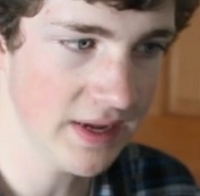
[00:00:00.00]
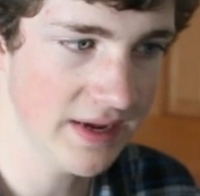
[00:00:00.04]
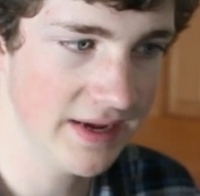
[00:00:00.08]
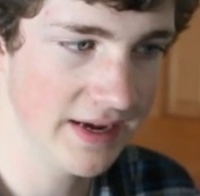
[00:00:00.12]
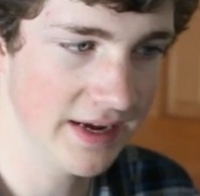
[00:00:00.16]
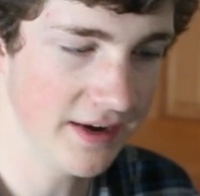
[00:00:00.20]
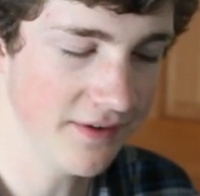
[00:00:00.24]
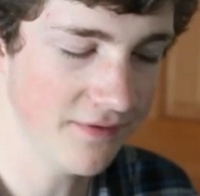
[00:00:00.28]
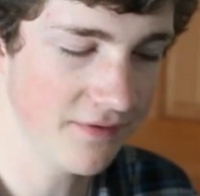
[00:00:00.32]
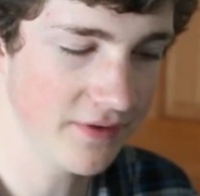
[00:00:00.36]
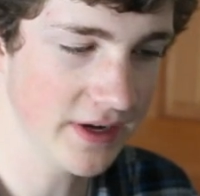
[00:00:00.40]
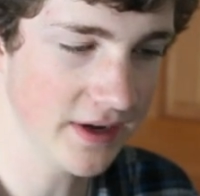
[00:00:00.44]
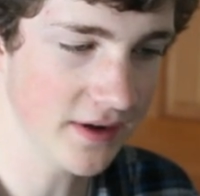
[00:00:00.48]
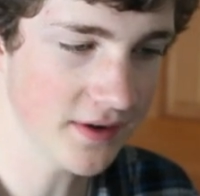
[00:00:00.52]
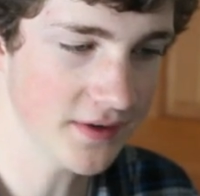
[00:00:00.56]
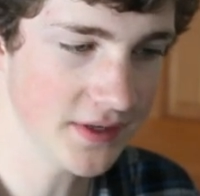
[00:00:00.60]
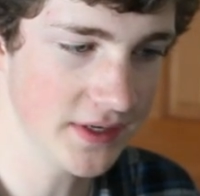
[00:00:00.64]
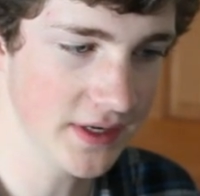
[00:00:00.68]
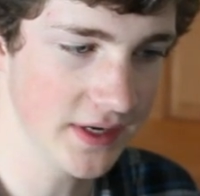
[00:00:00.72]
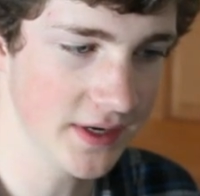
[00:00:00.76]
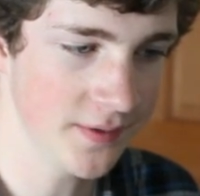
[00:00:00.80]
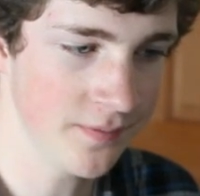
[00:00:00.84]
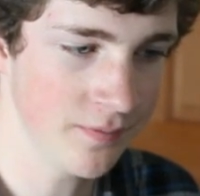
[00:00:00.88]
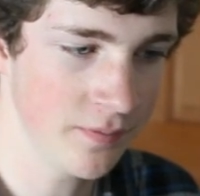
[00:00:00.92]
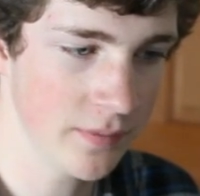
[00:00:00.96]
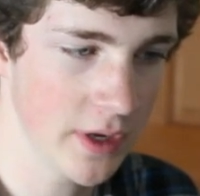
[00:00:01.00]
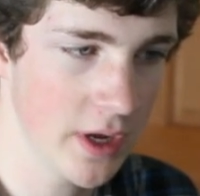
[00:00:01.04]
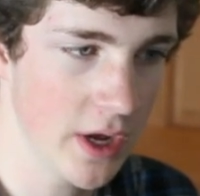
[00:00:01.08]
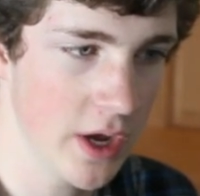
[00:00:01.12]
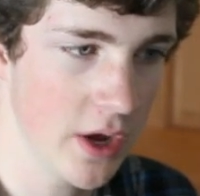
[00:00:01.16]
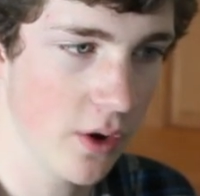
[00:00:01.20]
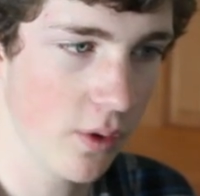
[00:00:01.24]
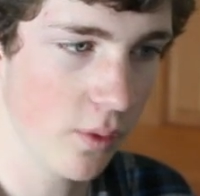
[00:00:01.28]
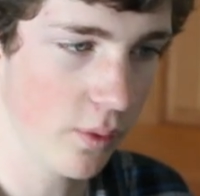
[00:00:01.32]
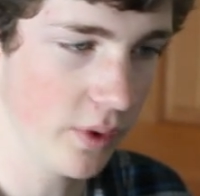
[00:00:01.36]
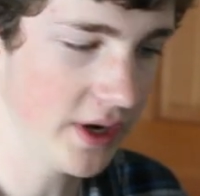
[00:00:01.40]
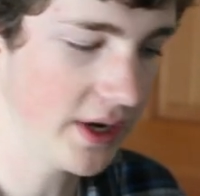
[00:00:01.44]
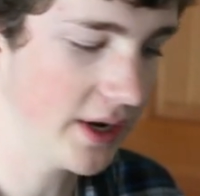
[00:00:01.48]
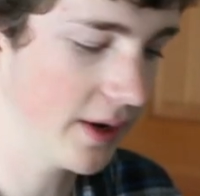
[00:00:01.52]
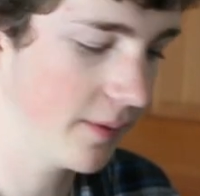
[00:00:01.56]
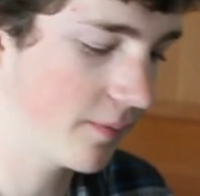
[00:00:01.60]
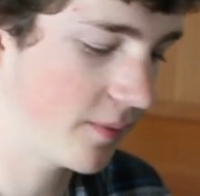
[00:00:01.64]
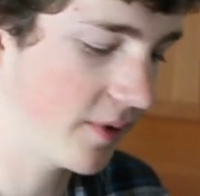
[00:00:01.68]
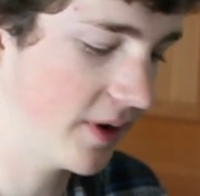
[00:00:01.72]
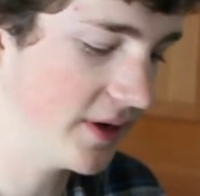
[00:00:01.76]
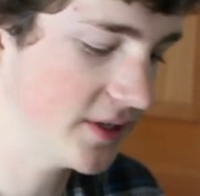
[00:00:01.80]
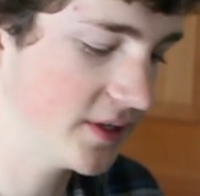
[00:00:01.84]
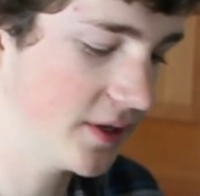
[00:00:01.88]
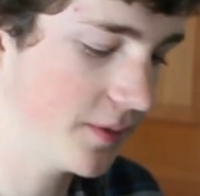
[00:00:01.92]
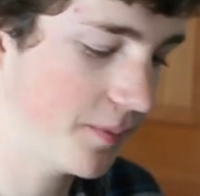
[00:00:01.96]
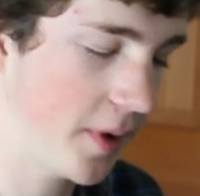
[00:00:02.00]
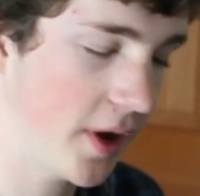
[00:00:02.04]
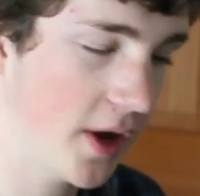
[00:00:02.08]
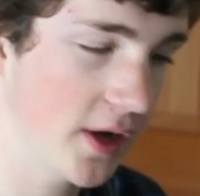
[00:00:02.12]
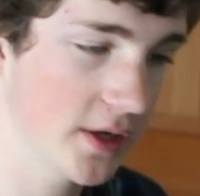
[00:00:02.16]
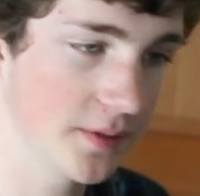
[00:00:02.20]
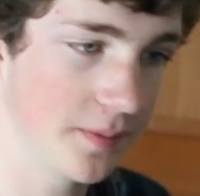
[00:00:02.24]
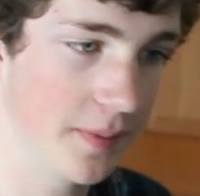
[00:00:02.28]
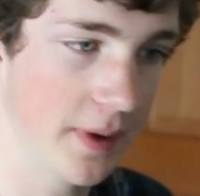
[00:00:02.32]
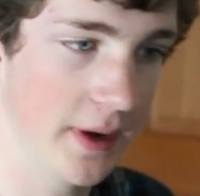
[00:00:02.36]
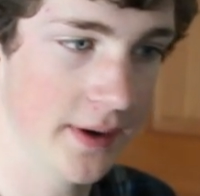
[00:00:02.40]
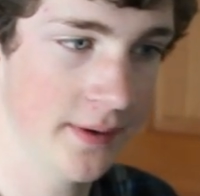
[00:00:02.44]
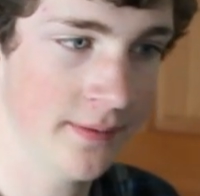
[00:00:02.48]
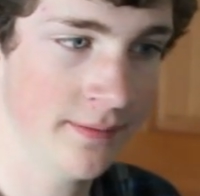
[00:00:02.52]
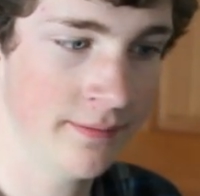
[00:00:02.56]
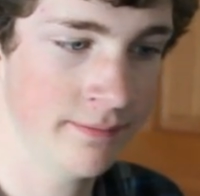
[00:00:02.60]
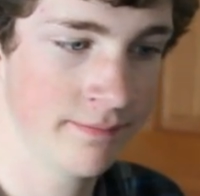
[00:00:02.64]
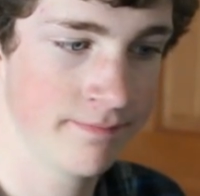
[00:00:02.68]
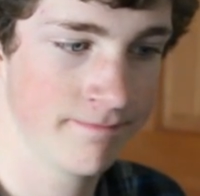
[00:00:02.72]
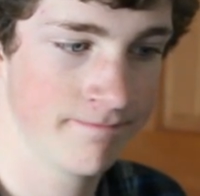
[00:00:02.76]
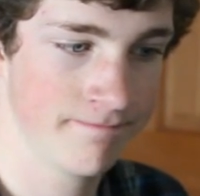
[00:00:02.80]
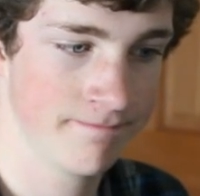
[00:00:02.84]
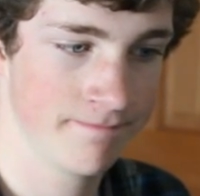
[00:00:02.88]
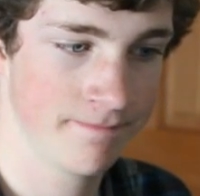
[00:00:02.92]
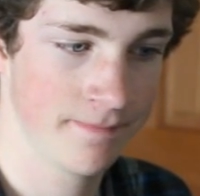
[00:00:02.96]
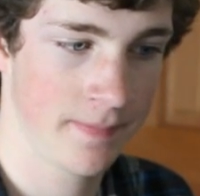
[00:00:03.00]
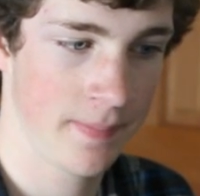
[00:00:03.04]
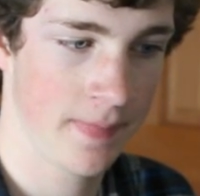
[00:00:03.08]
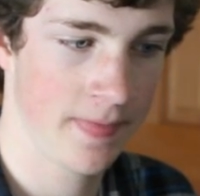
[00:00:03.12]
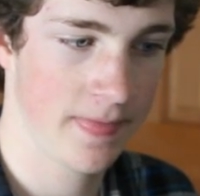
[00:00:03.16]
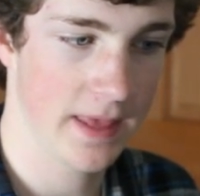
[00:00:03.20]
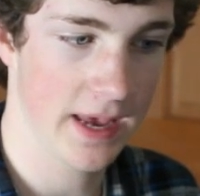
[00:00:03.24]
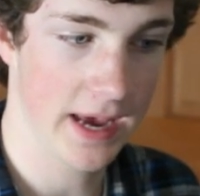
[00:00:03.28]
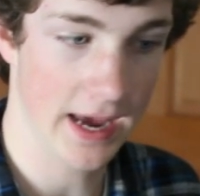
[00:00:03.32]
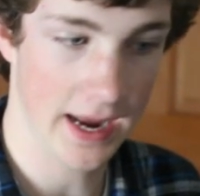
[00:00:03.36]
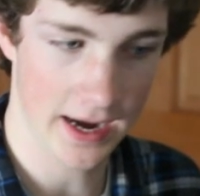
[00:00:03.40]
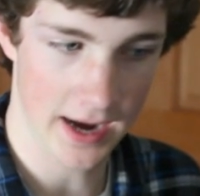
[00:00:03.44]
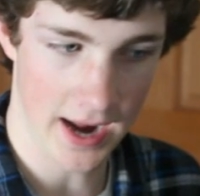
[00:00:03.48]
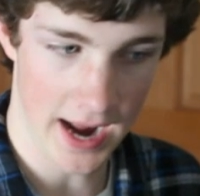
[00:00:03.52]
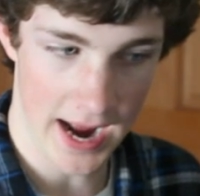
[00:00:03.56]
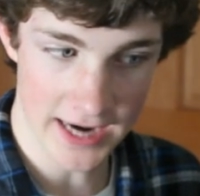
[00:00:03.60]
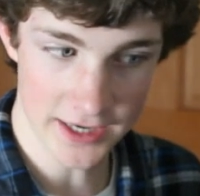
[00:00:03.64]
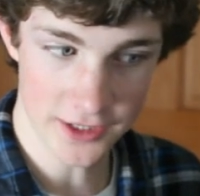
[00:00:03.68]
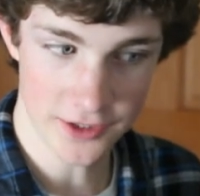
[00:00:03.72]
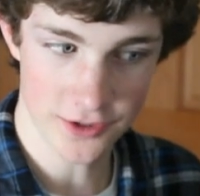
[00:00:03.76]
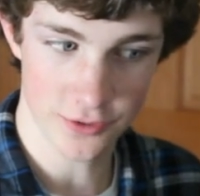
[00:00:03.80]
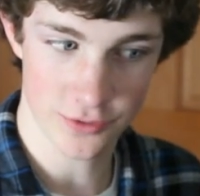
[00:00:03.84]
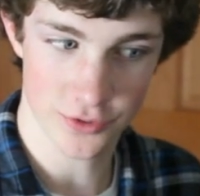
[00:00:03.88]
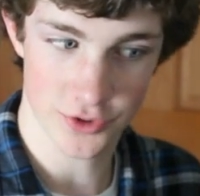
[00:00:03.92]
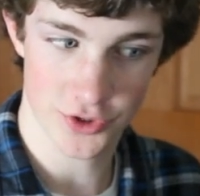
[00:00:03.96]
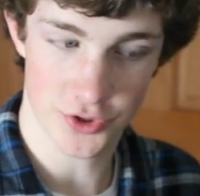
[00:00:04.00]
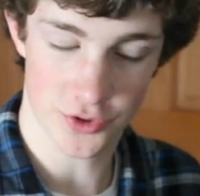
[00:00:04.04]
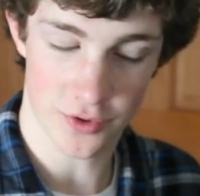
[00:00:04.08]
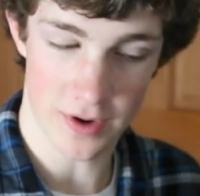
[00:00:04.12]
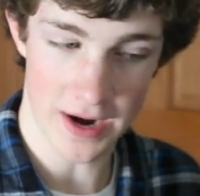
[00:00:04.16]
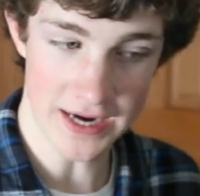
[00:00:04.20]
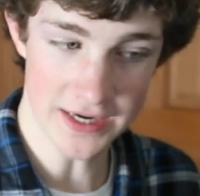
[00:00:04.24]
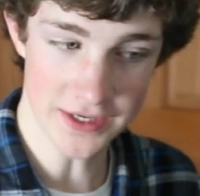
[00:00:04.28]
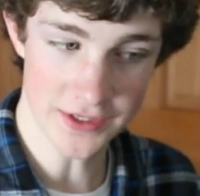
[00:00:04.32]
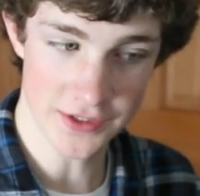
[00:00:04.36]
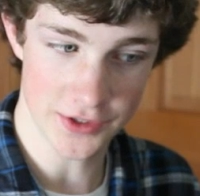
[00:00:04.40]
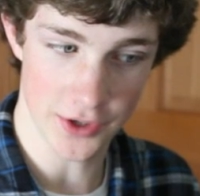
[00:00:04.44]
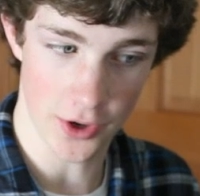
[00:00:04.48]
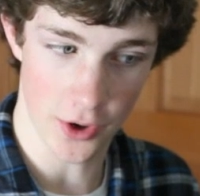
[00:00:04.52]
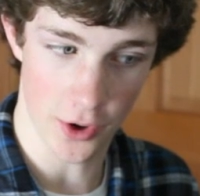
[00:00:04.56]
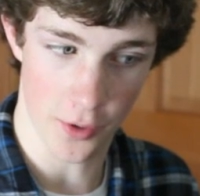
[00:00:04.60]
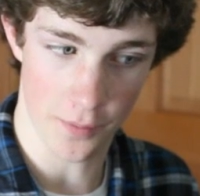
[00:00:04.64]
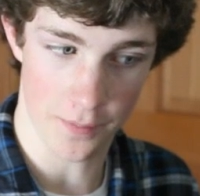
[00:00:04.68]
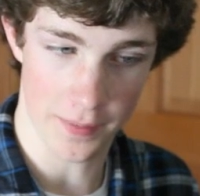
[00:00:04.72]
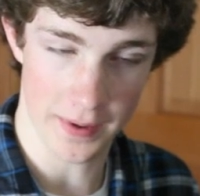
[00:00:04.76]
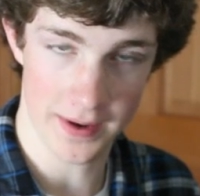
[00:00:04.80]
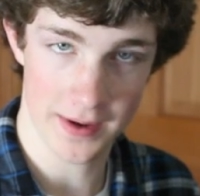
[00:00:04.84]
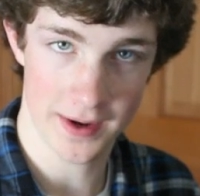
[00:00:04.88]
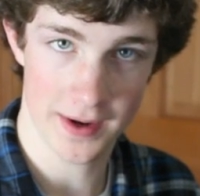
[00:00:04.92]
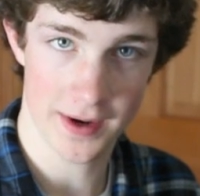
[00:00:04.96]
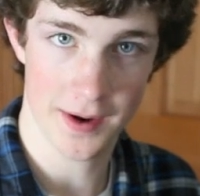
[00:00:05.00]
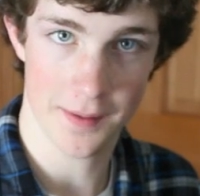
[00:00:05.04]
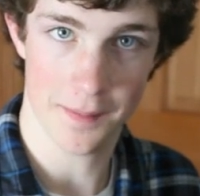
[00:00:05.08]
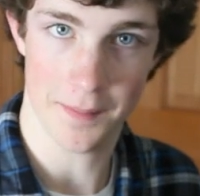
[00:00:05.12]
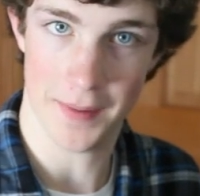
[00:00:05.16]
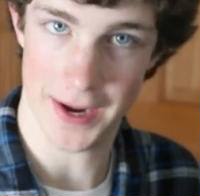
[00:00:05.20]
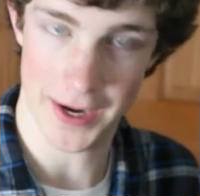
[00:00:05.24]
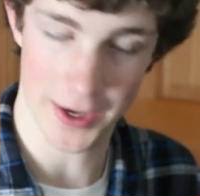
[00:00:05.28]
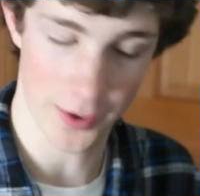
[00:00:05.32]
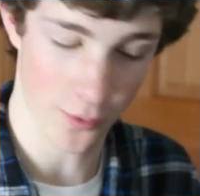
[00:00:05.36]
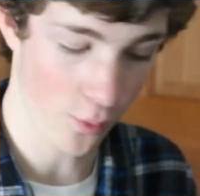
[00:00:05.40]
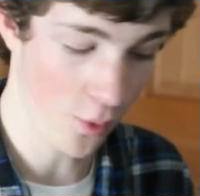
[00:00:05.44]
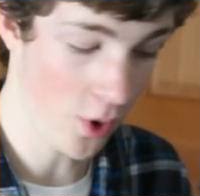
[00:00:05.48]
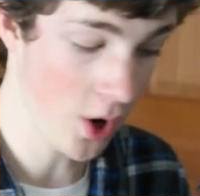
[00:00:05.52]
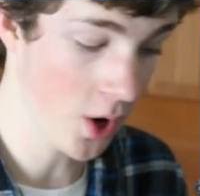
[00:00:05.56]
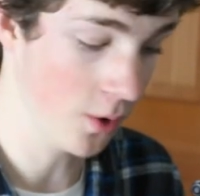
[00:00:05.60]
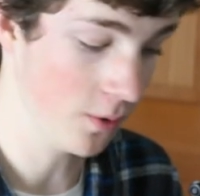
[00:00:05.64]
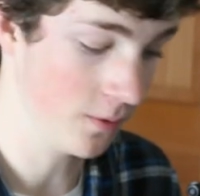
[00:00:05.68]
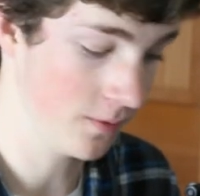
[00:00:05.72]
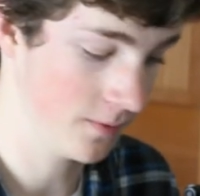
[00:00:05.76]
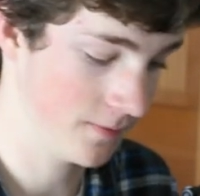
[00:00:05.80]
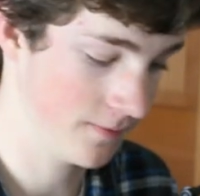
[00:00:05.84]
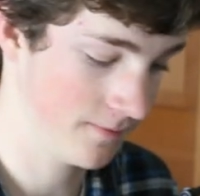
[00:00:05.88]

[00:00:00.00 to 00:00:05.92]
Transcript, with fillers: in VLC, we can press the pause button and iTunes tries to open, but it won't